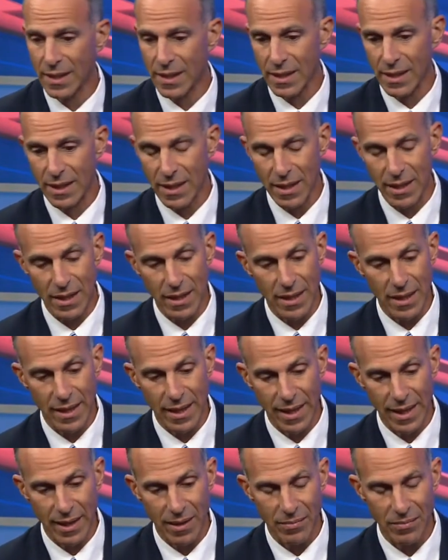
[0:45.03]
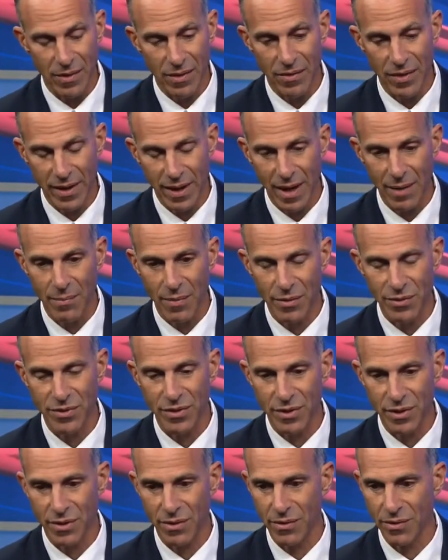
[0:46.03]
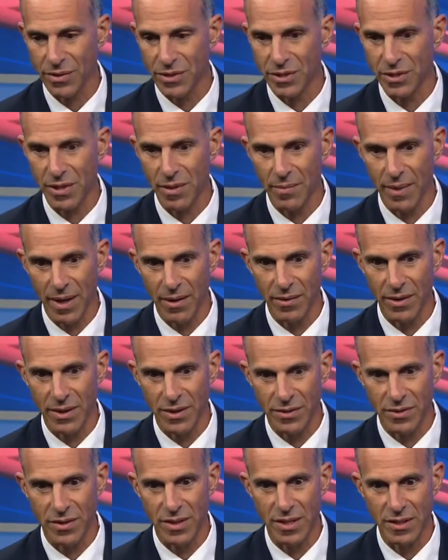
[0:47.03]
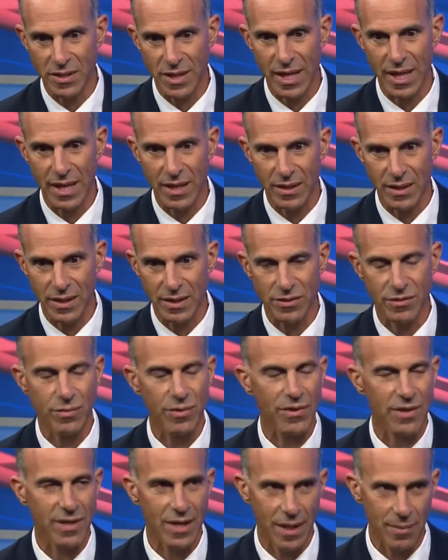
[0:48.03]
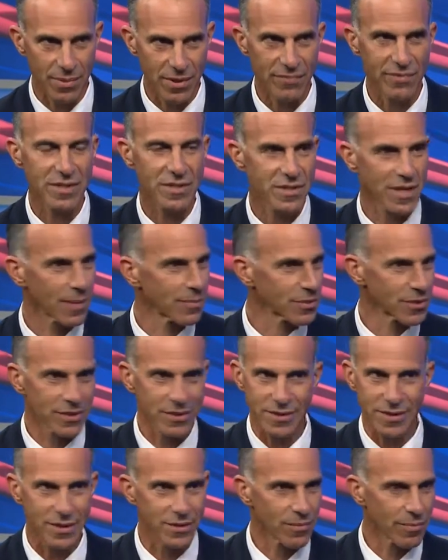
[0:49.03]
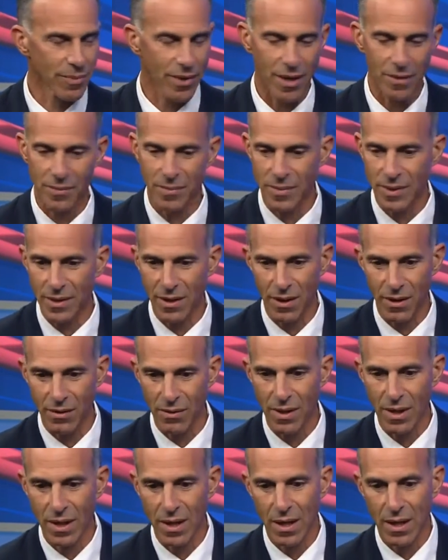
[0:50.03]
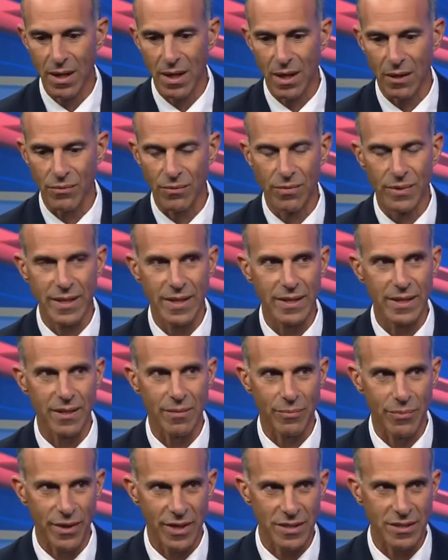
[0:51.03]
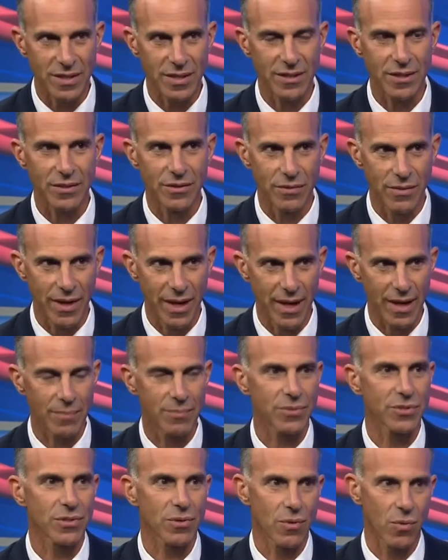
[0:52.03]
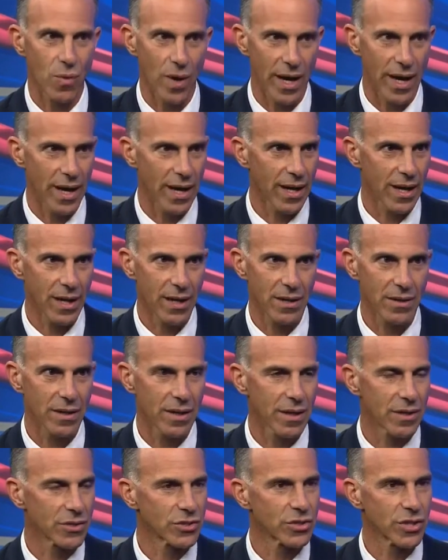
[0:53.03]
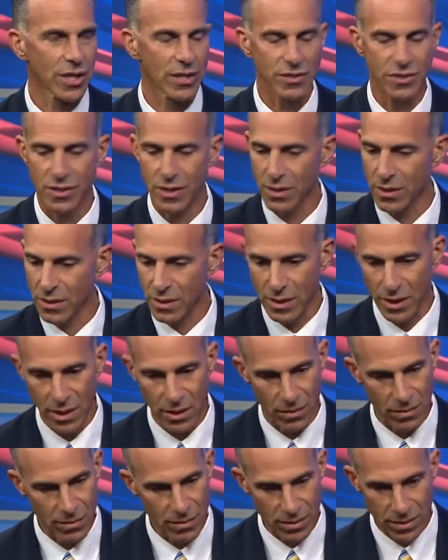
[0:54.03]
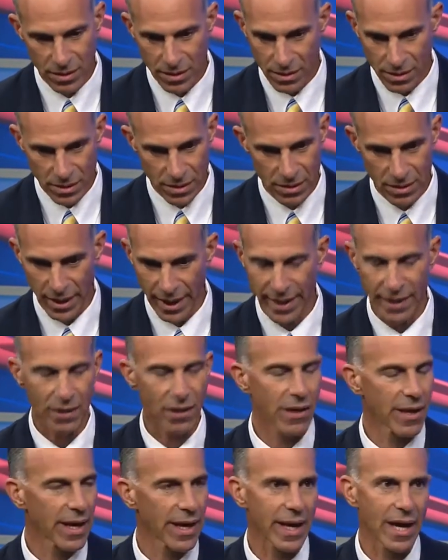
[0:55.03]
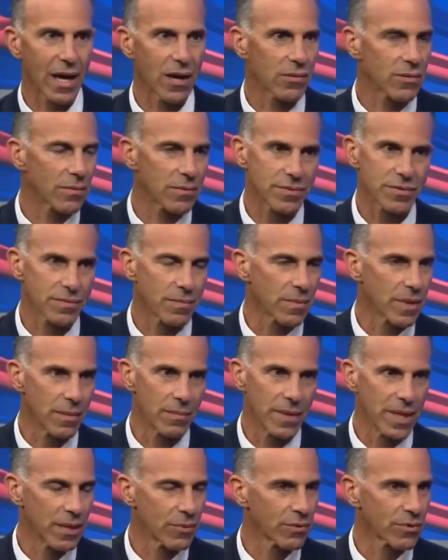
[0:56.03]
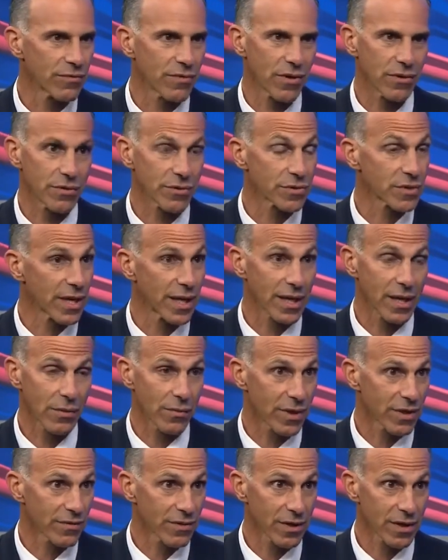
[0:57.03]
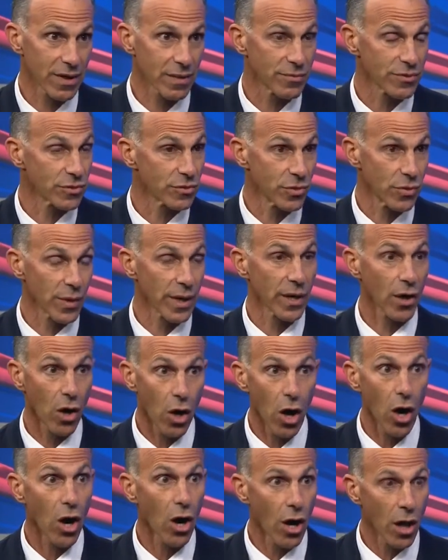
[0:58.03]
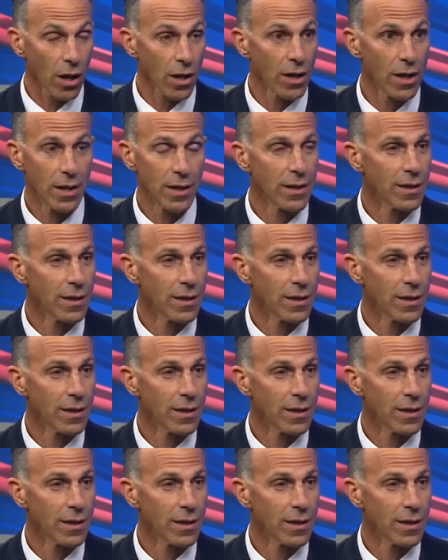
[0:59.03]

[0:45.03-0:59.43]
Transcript: Uh, and the thing I'm most encouraged about is these candidates, with a couple of exceptions that you probably know, are really embracing the New Hampshire way. Yeah. They're just, you know, letting it all hang out, meeting with voters, taking whatever comes, and doing it all